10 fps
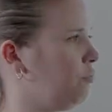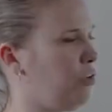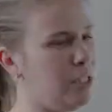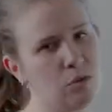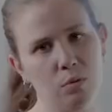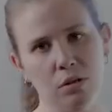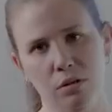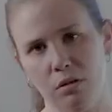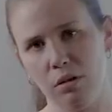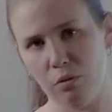Phase
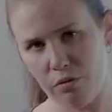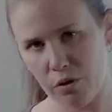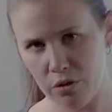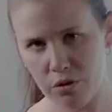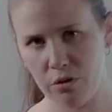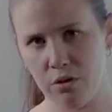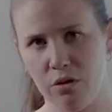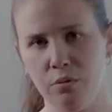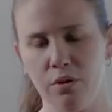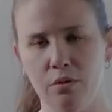would go first.
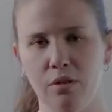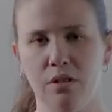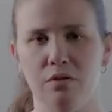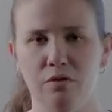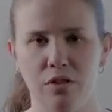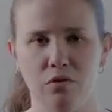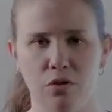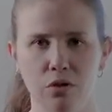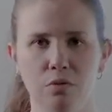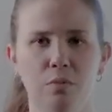You want to look at the phase
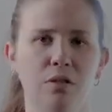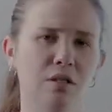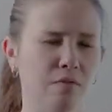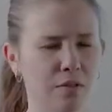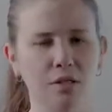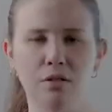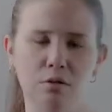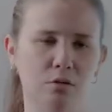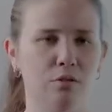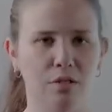first, but given that
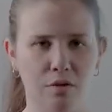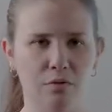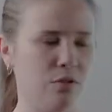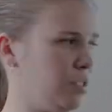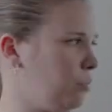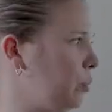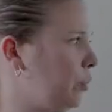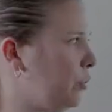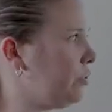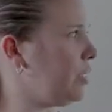there's, say, for example,
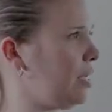both